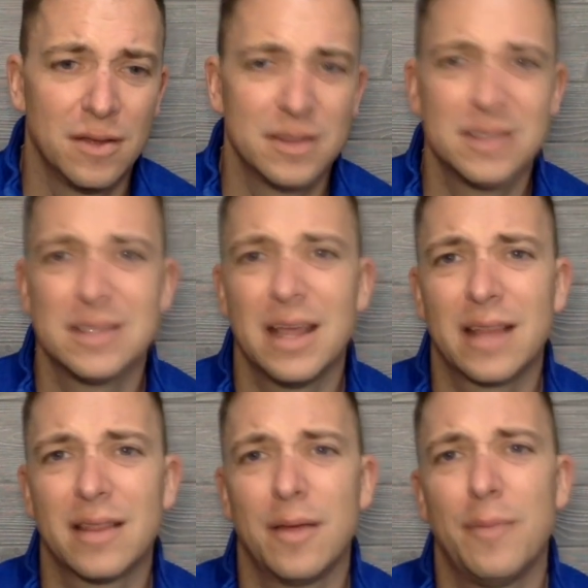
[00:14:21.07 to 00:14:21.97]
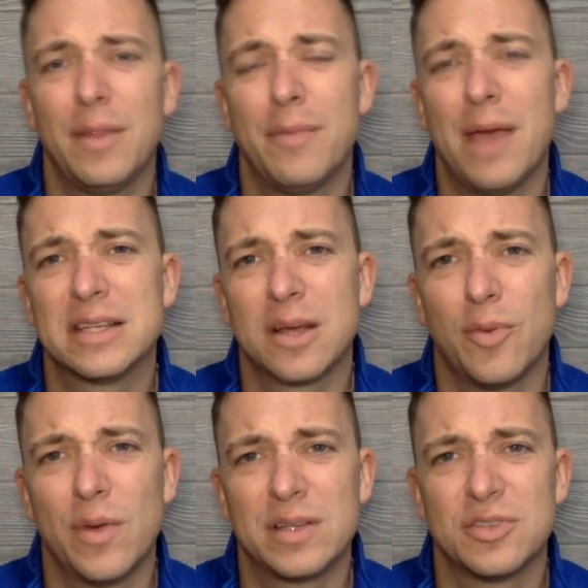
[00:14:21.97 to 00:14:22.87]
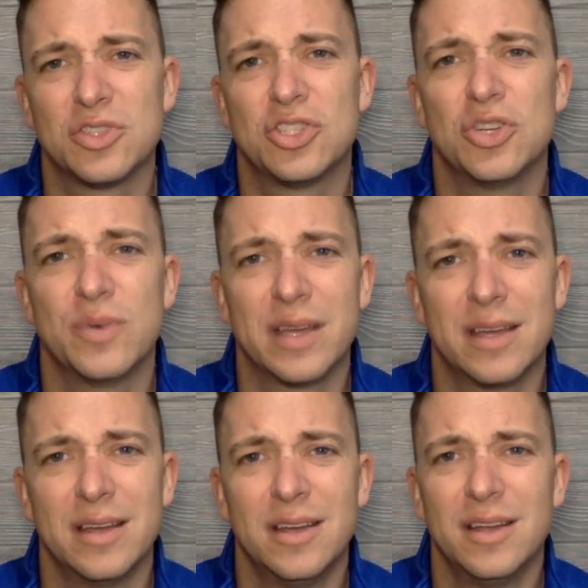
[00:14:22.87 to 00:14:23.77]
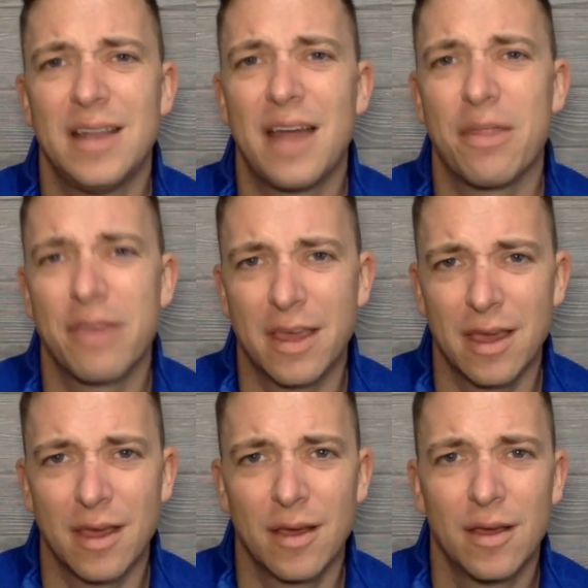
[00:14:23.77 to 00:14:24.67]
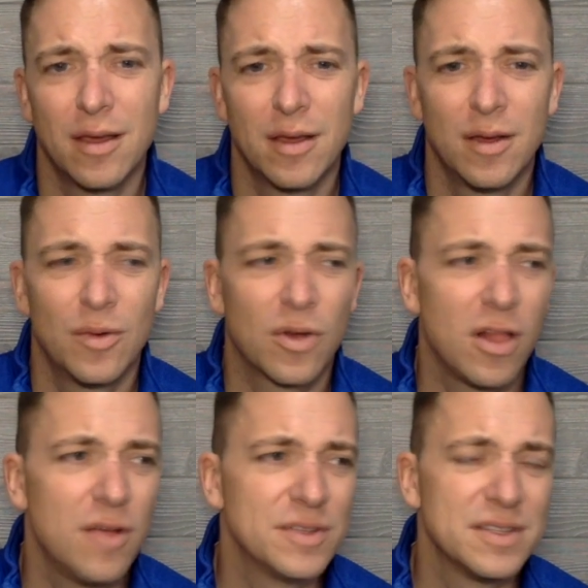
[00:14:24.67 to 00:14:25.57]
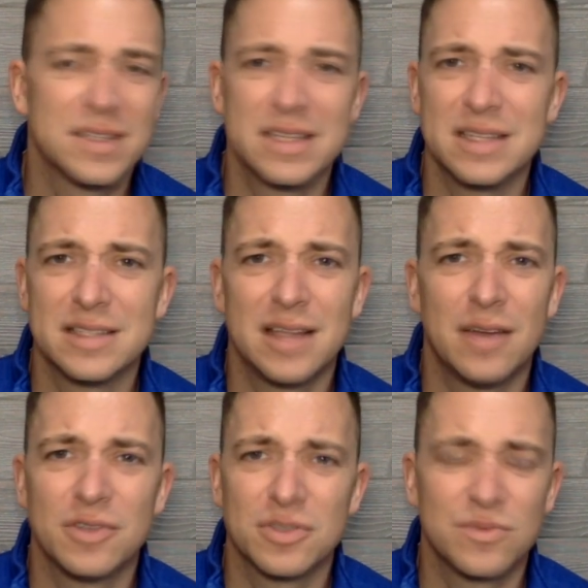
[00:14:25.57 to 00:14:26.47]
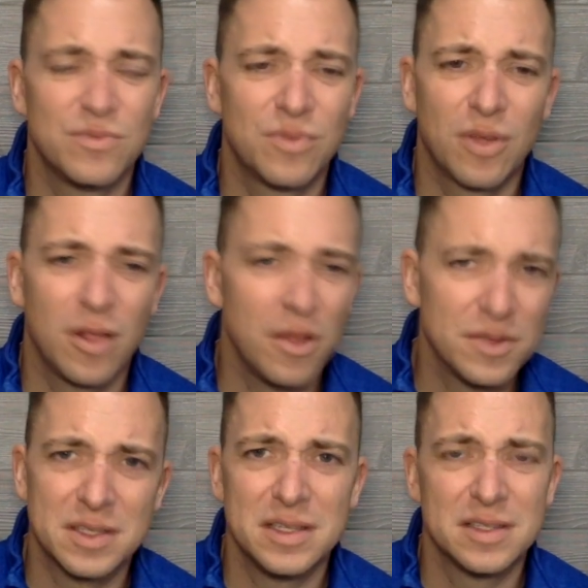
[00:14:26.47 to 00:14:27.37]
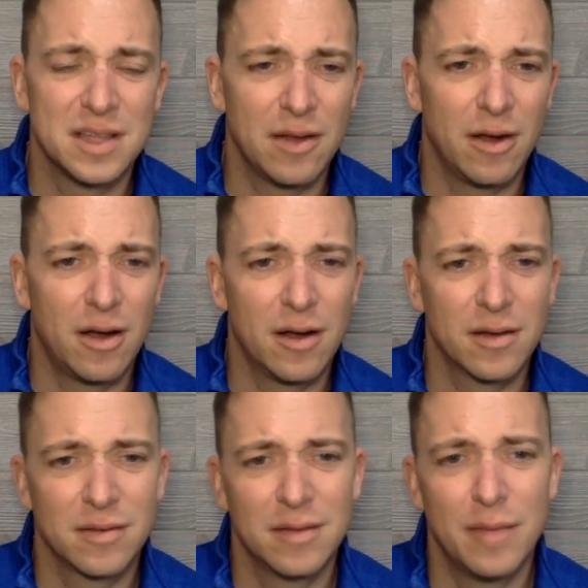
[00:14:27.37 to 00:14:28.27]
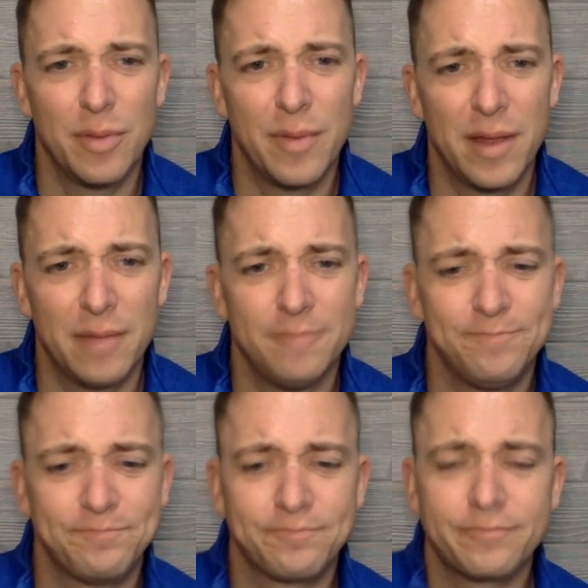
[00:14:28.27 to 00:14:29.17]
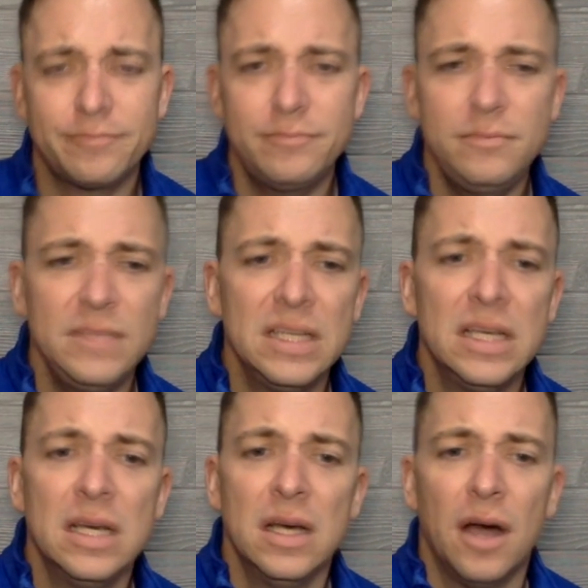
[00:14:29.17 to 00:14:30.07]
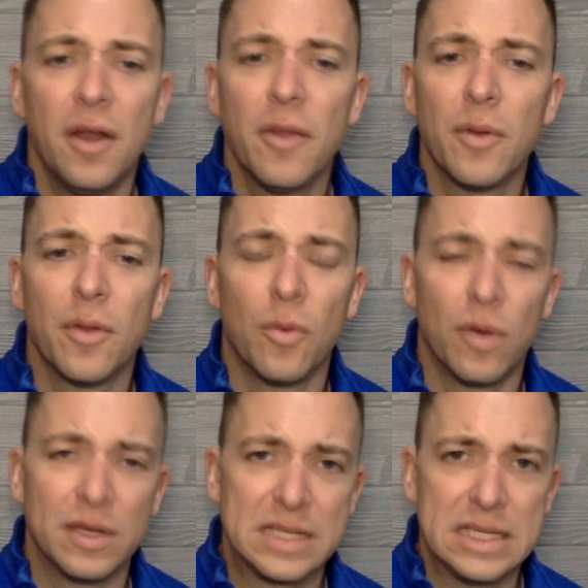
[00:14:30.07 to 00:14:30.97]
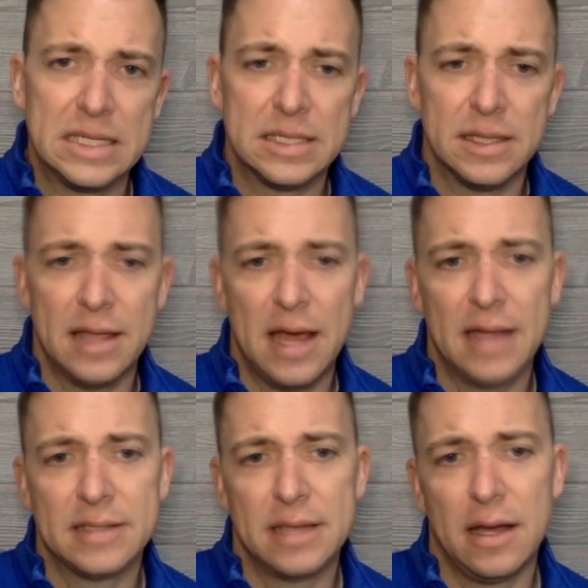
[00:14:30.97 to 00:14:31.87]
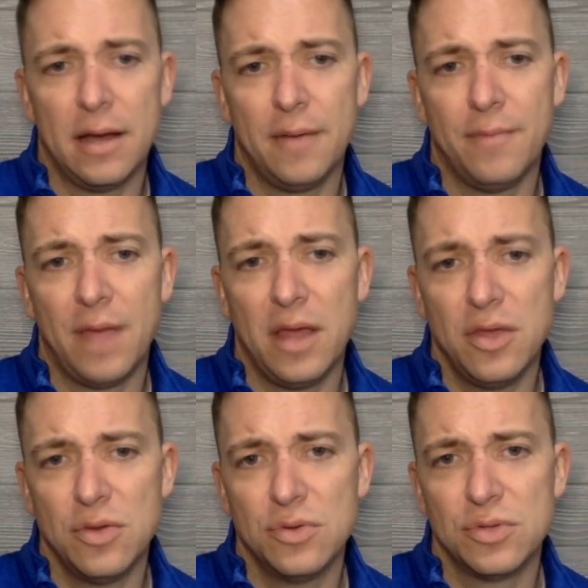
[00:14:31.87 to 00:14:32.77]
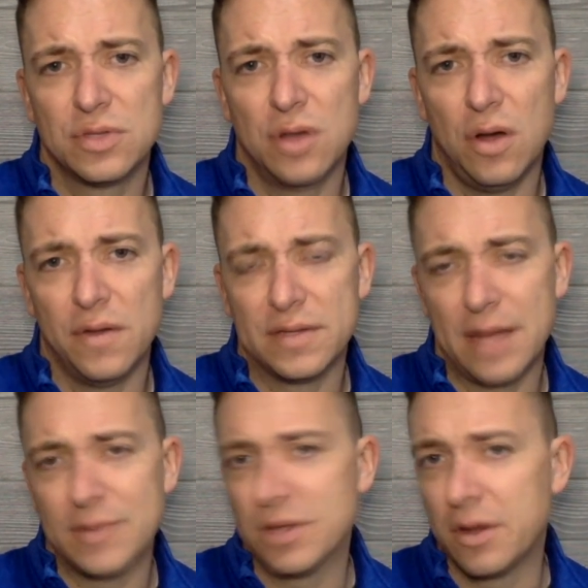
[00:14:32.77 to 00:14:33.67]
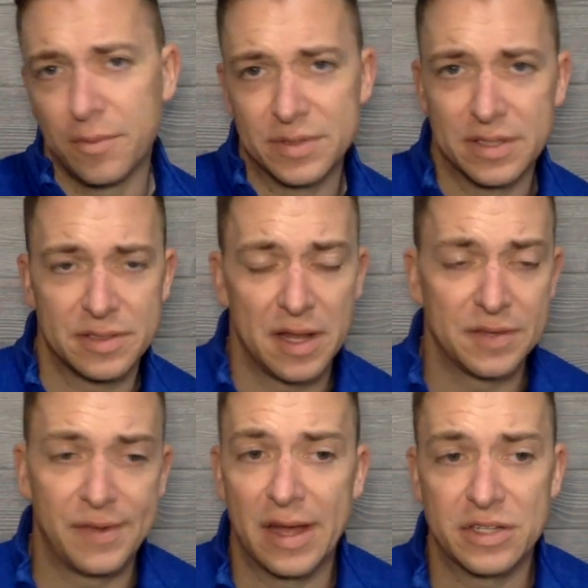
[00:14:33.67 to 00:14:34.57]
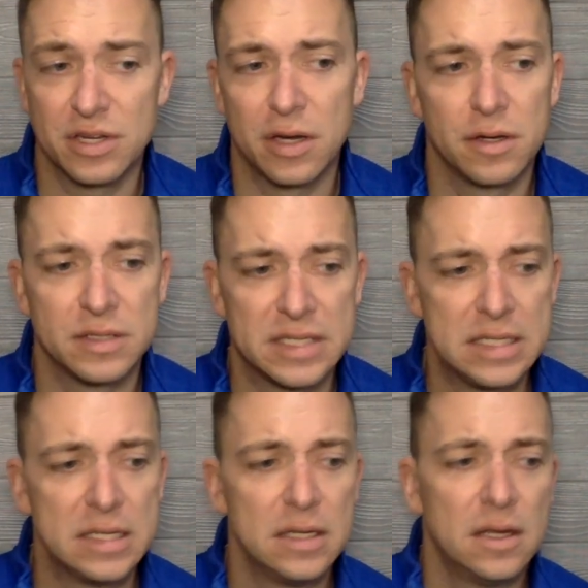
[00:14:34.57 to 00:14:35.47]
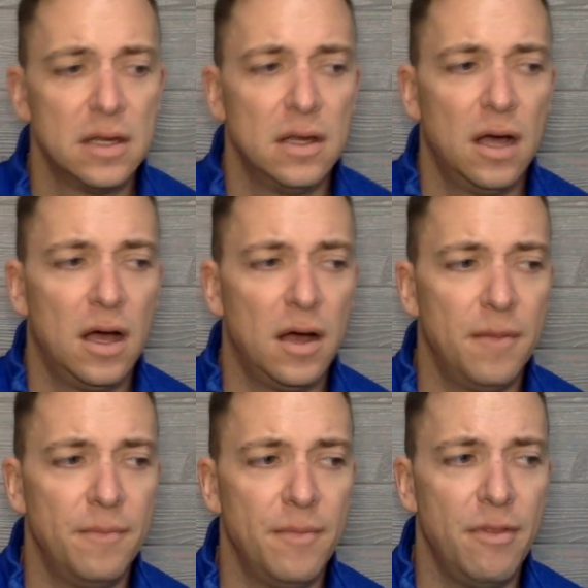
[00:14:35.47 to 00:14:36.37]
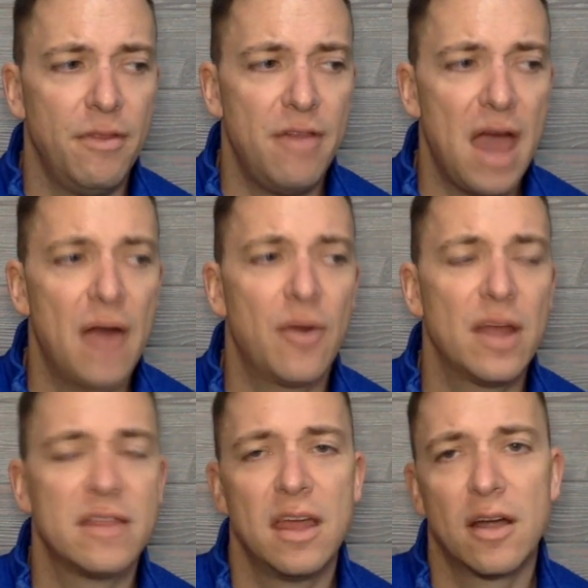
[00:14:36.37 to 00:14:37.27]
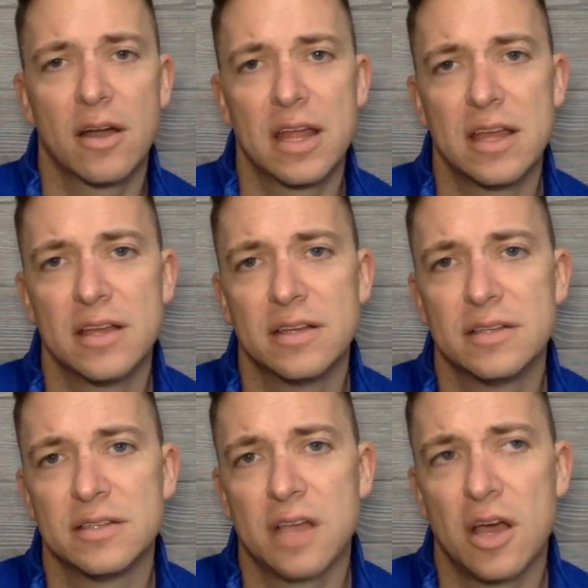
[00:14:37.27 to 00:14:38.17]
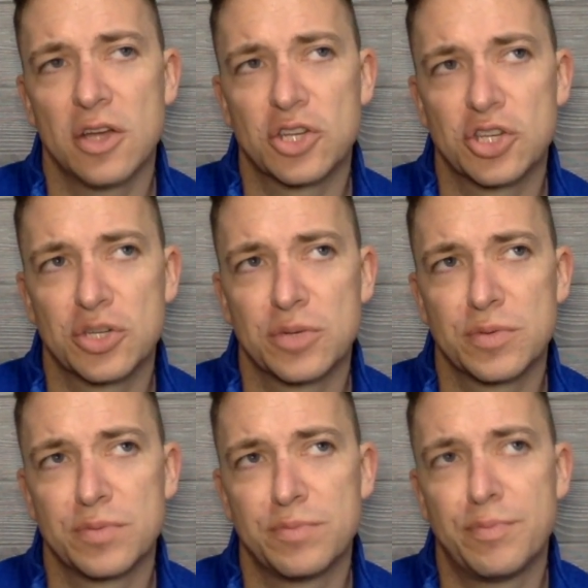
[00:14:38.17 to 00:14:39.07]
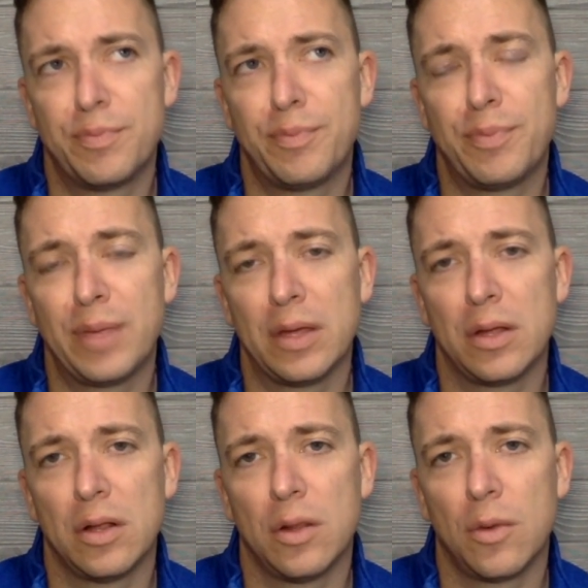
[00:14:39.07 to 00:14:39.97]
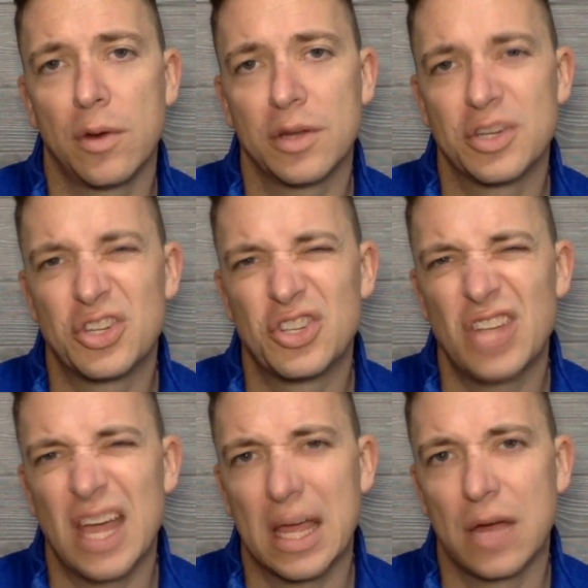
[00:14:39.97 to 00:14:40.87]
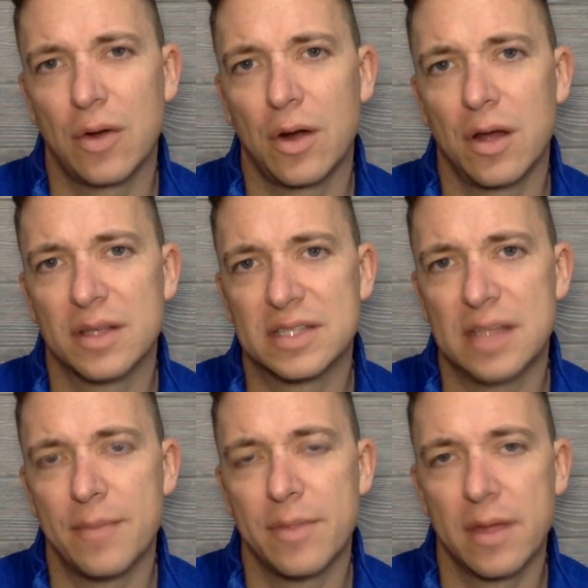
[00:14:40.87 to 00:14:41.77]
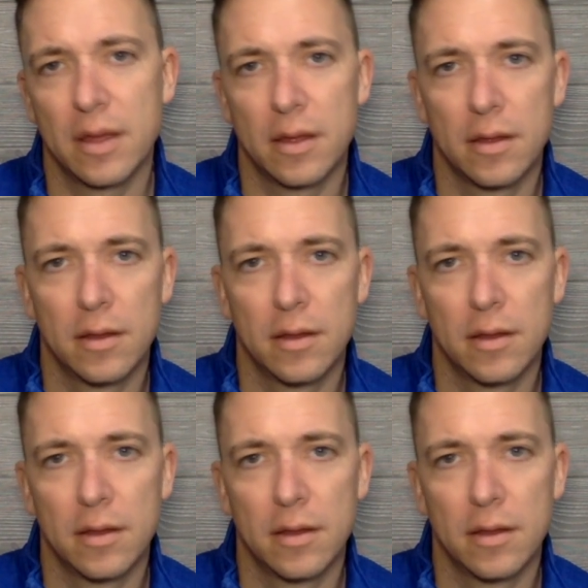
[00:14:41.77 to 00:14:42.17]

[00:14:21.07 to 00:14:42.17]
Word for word: This is like the been the past couple weeks of just doing, not thinking. We're closing the season down. Just close the season down hard. Implement it. Another one of the warranties that um, I use all the time is 100% satisfaction guarantee. Um, that right there is a spiel or a shtick or a something.